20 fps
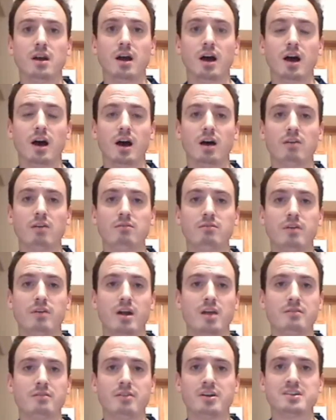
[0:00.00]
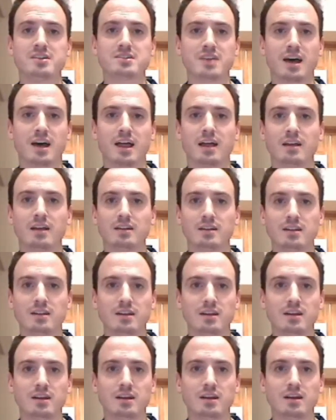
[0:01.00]
5. Very, very solid.
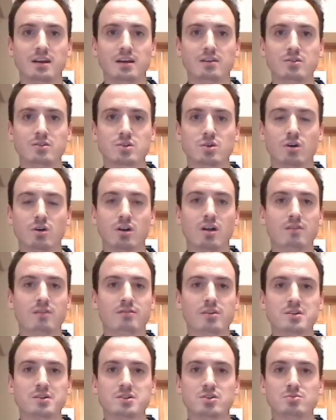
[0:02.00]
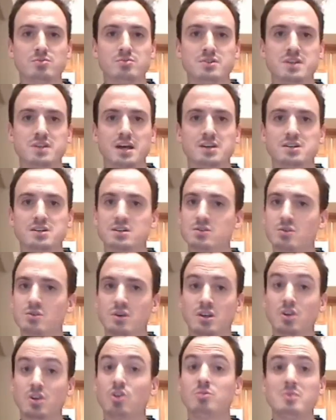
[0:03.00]
We scored in our first 2 possessions.
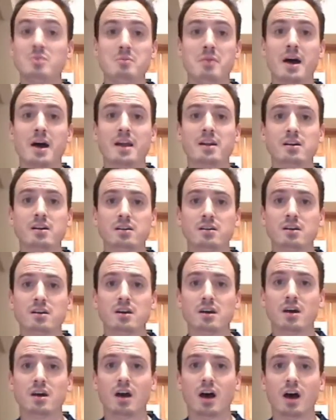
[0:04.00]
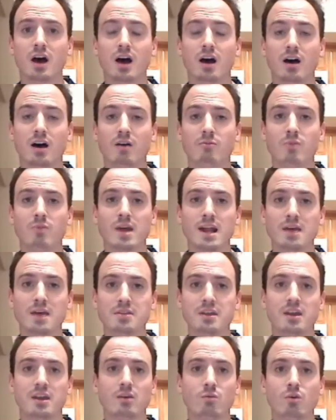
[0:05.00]
It could be better, and I
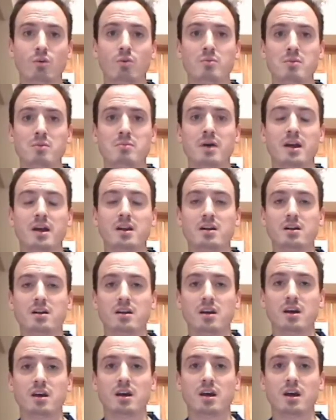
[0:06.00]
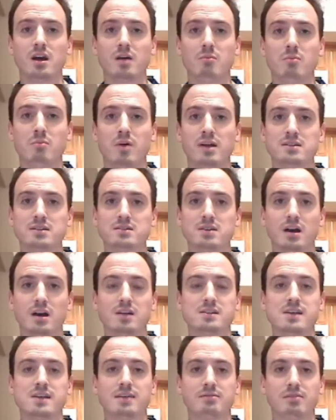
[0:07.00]
think it will be better. But
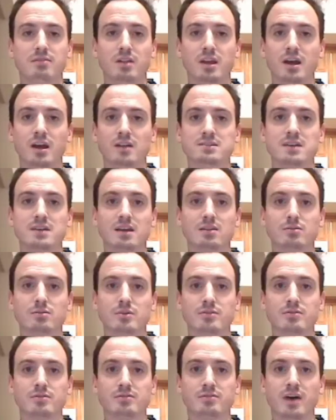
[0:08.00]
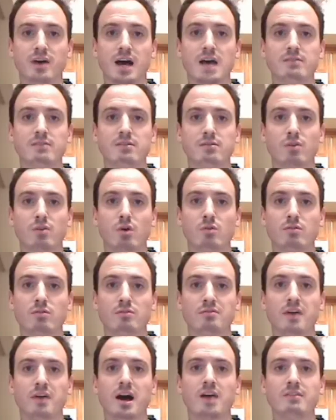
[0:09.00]
definitely I'll take 3 for 5 over 0 for
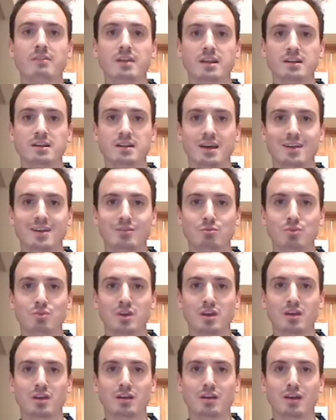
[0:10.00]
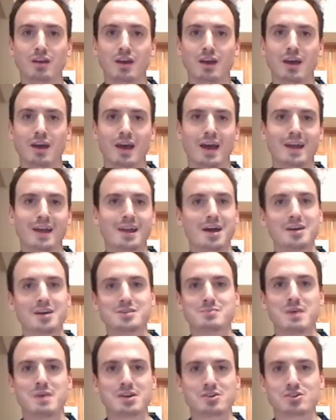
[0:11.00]
5 any day of the week. And a
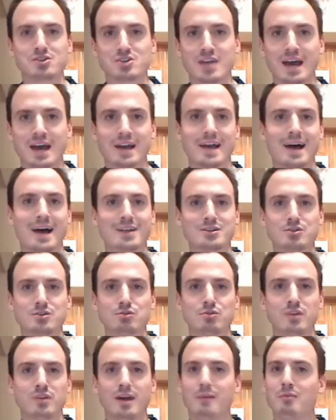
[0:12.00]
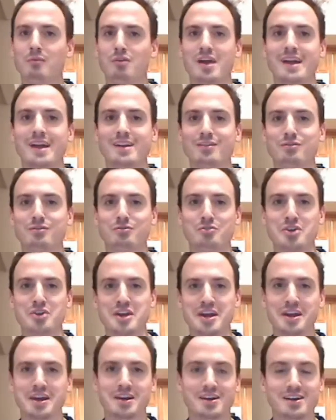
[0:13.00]
special shout out to number
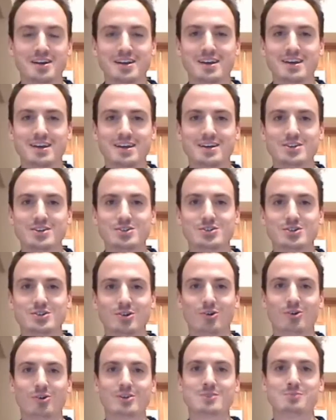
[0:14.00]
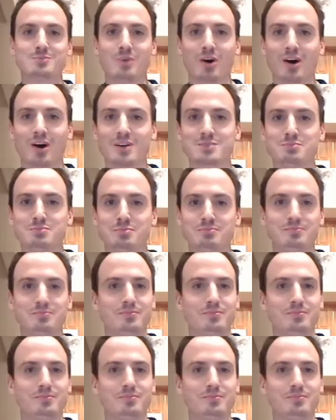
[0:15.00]
83, Snorris Moss.